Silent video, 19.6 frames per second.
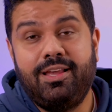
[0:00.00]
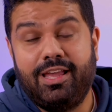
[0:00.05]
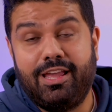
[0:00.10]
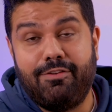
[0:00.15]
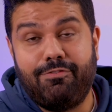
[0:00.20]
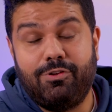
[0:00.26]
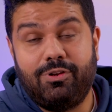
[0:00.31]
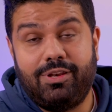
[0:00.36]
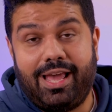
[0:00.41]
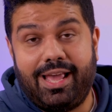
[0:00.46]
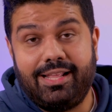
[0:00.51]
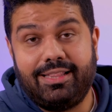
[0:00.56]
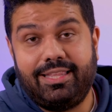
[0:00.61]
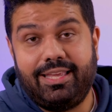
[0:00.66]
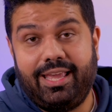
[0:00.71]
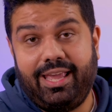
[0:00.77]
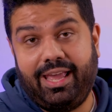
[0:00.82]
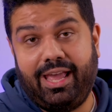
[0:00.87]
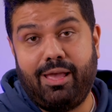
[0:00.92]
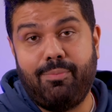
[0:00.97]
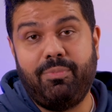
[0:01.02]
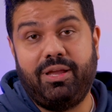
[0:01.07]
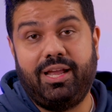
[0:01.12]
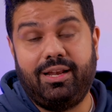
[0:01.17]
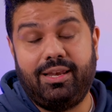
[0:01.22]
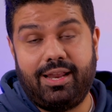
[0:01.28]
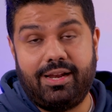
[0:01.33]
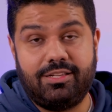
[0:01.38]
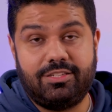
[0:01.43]
If you like the
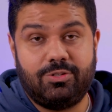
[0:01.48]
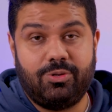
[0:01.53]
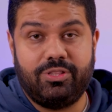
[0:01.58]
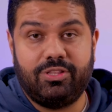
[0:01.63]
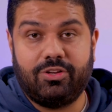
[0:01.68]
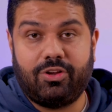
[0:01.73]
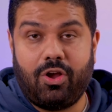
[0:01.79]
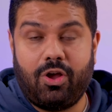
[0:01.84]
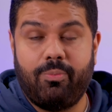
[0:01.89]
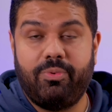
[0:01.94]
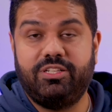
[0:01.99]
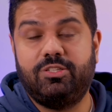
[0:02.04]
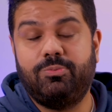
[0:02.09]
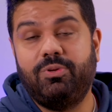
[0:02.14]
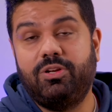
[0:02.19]
AMA, let us know in the comments